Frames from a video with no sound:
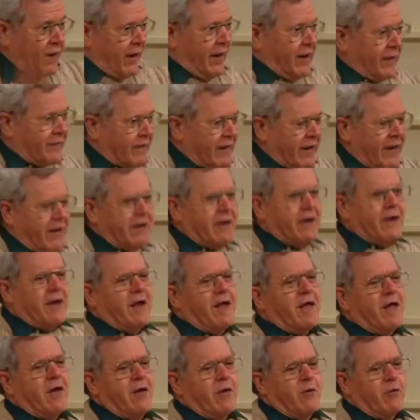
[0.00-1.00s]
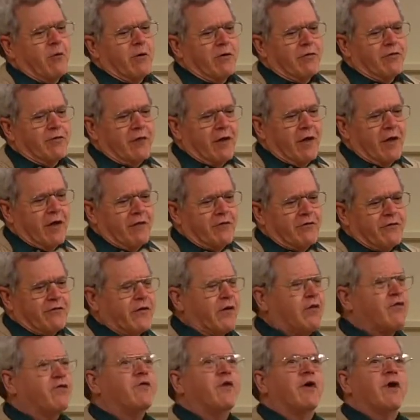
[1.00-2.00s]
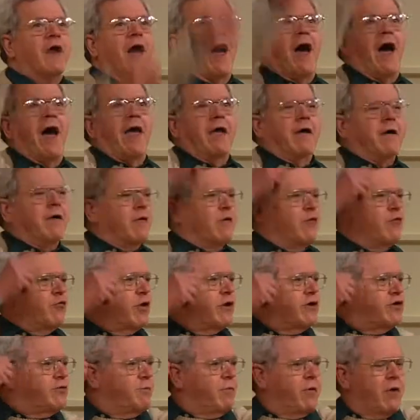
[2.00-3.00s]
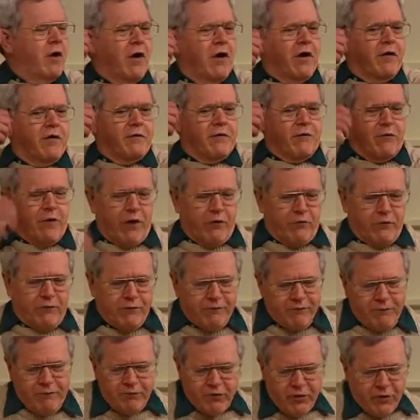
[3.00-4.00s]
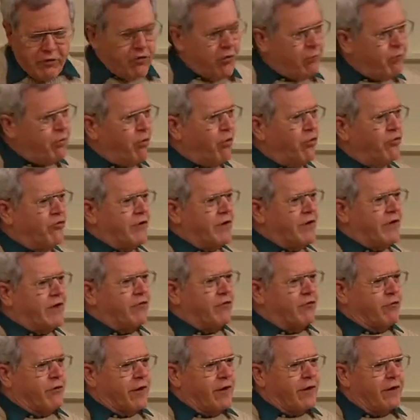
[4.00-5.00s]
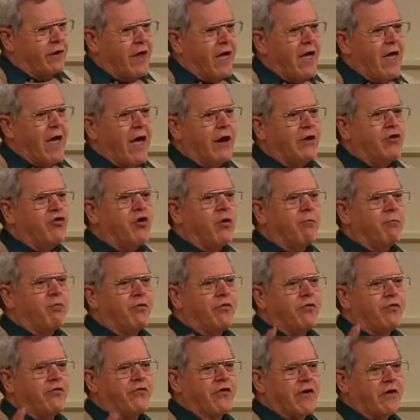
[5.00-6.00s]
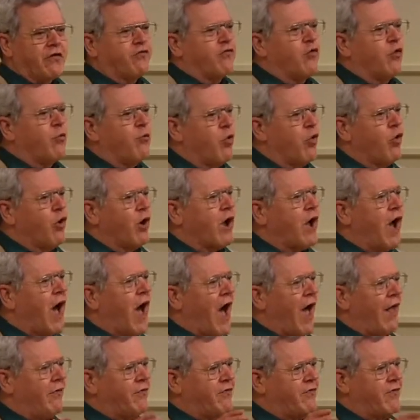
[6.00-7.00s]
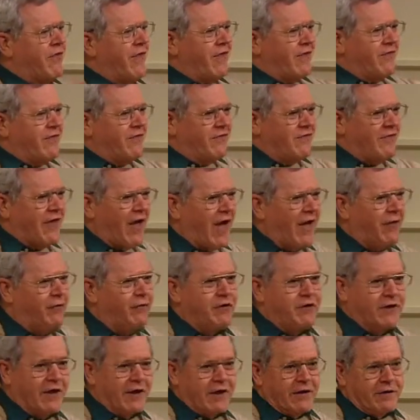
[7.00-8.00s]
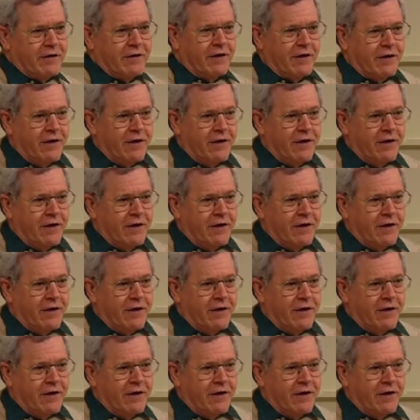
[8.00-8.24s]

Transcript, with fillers: like that with 6-foot high vertical poles on either end. And you could put 6 or more cots inside the tent.